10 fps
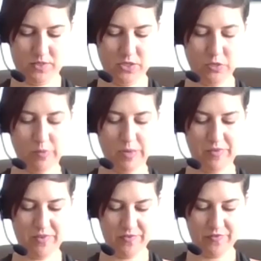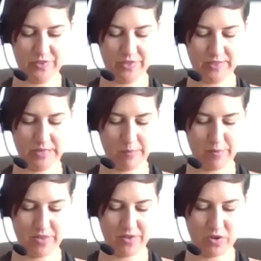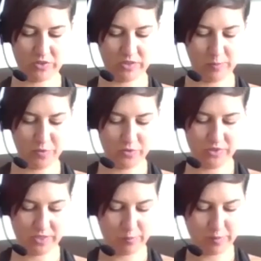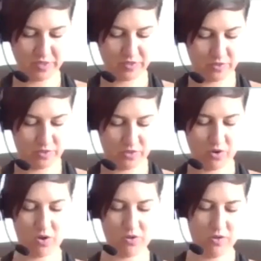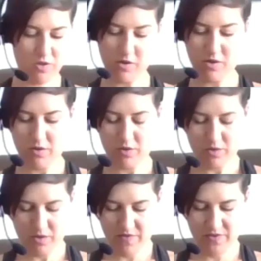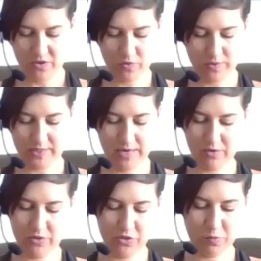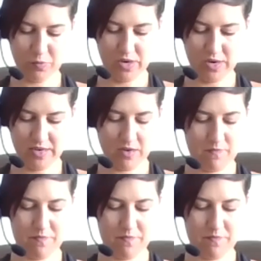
You might be even feeling this up by the occipitals at the base of the skull, even going down your spine.